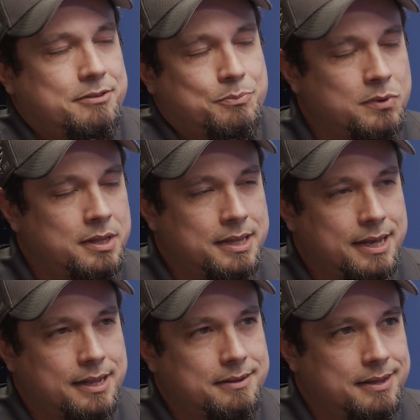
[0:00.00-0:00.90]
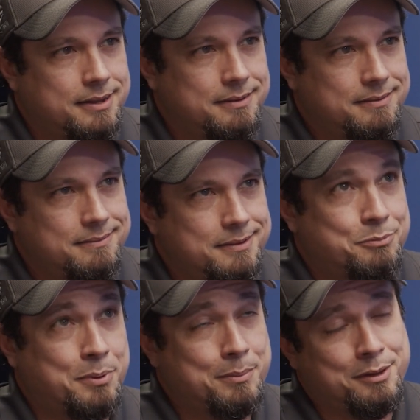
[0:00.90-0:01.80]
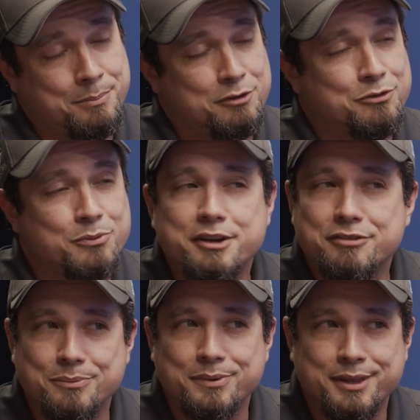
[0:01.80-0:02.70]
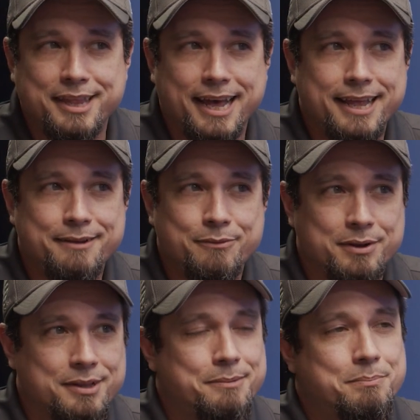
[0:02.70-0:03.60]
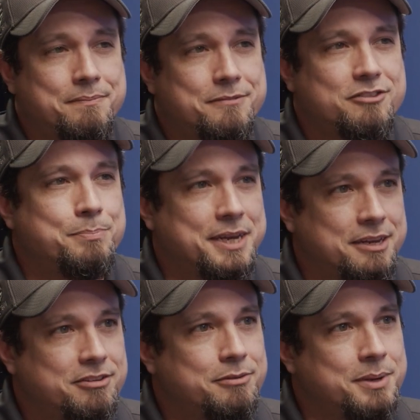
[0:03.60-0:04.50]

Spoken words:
one that's probably the most recent one that really speaks to